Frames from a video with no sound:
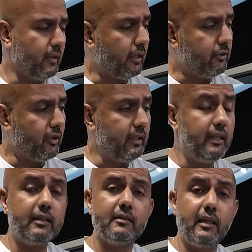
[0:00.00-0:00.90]
that your
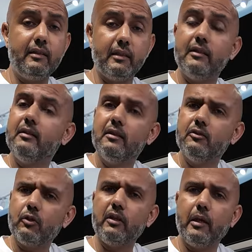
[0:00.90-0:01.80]
EX90
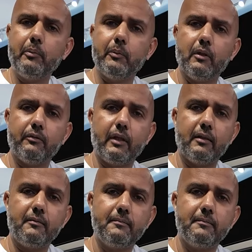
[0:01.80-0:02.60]
is quite capable of that.